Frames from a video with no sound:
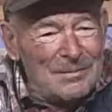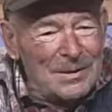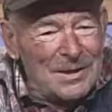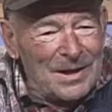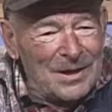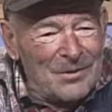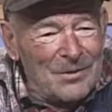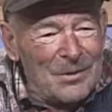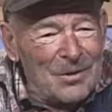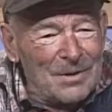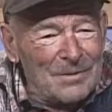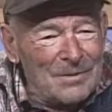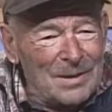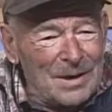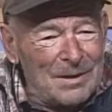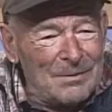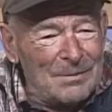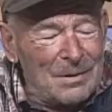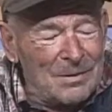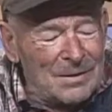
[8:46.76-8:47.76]
when they called him, and
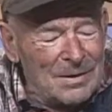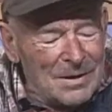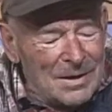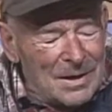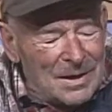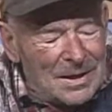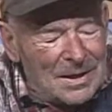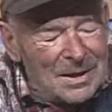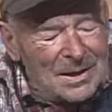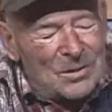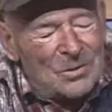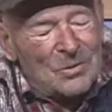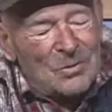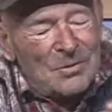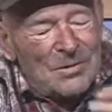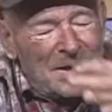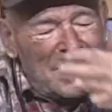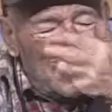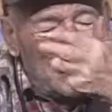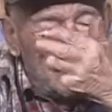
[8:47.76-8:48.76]
he came out, and he
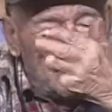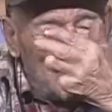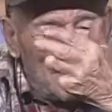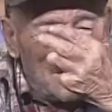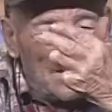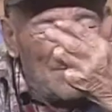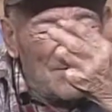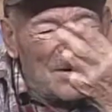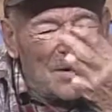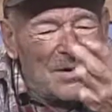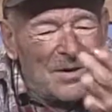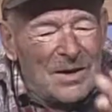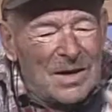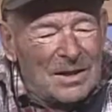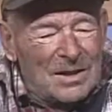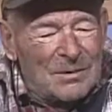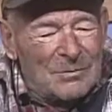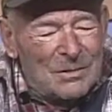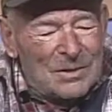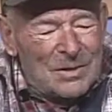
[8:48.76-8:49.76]
sewed that, and believe it or
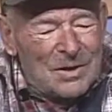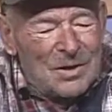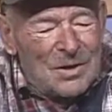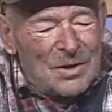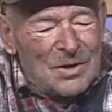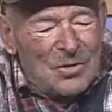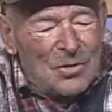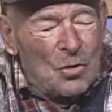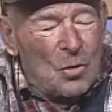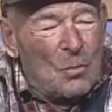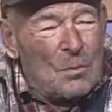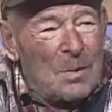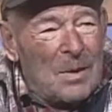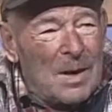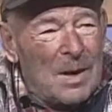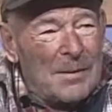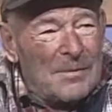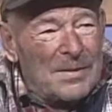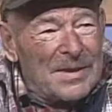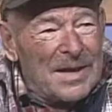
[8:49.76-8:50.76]
not, there was no
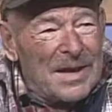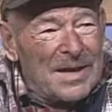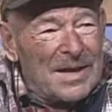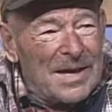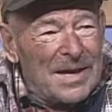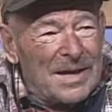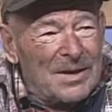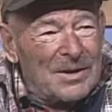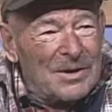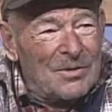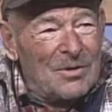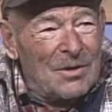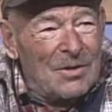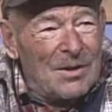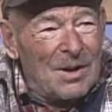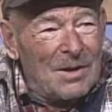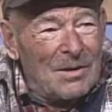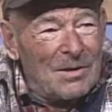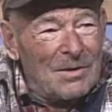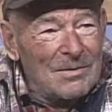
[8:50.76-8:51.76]
palm in that hand at
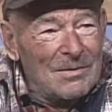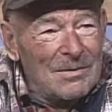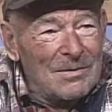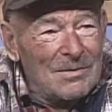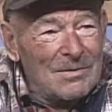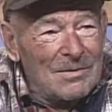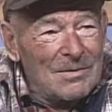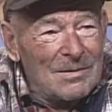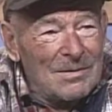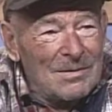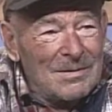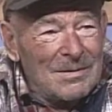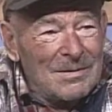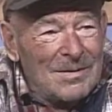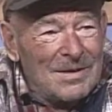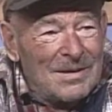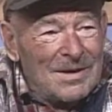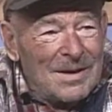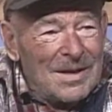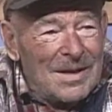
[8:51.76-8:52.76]
all.
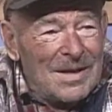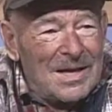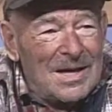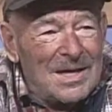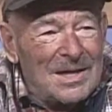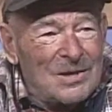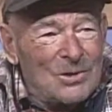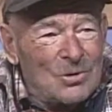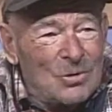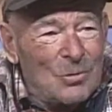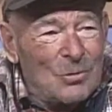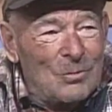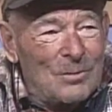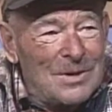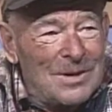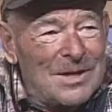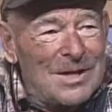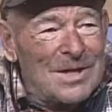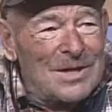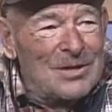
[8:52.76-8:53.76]
And he sewed,
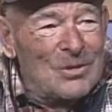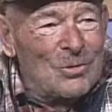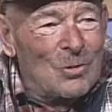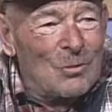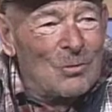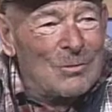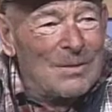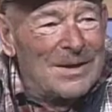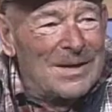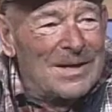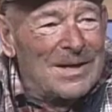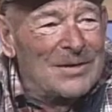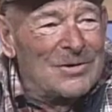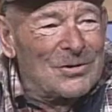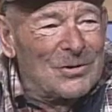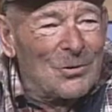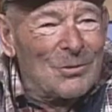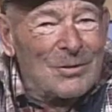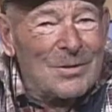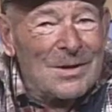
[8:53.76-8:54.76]
and he sewed, and he
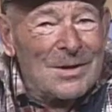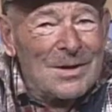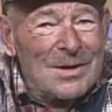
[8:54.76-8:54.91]
sewed.